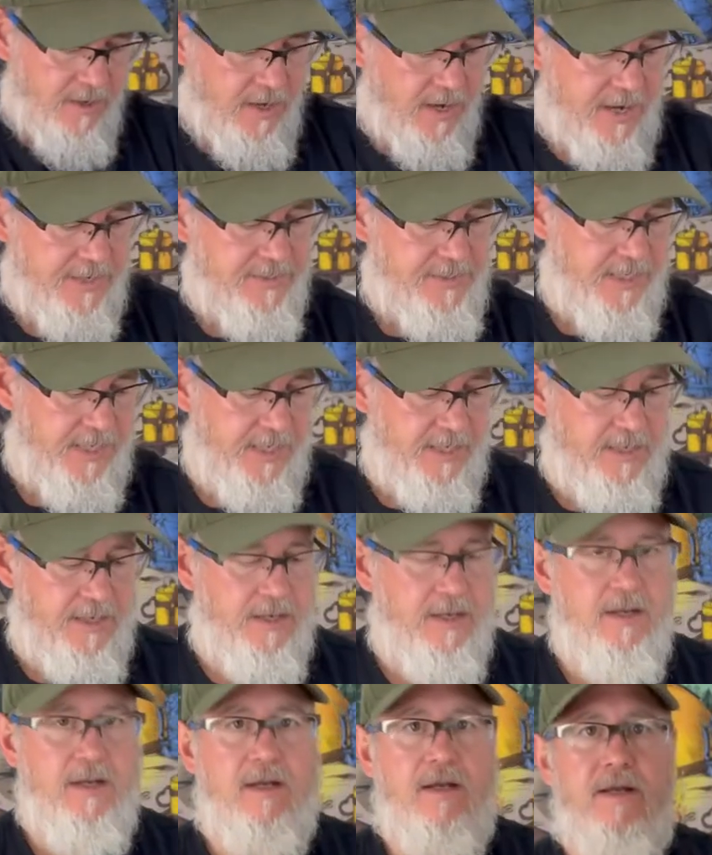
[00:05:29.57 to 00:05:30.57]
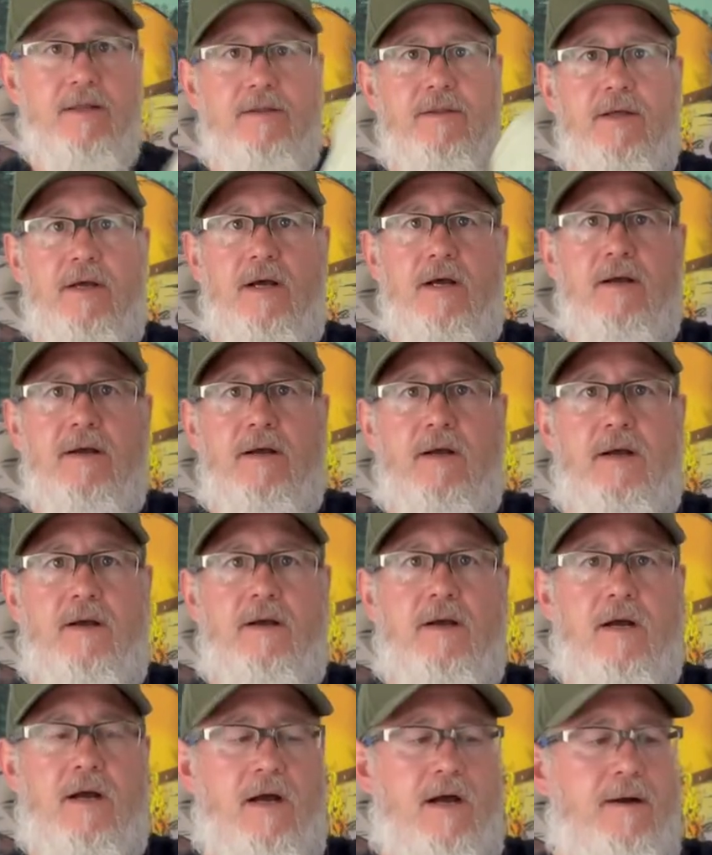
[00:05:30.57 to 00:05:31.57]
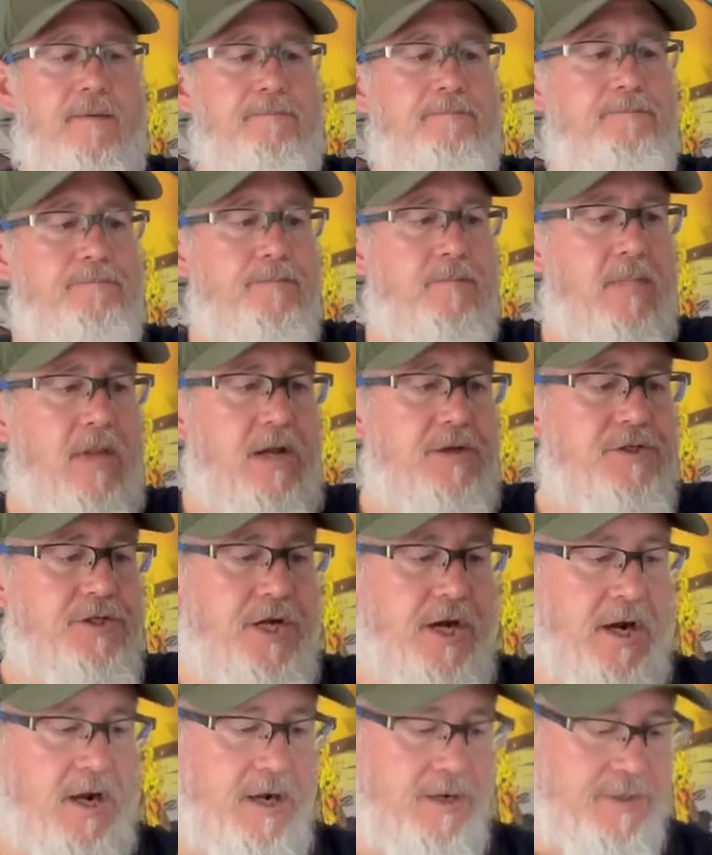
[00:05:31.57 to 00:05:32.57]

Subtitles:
I take the chair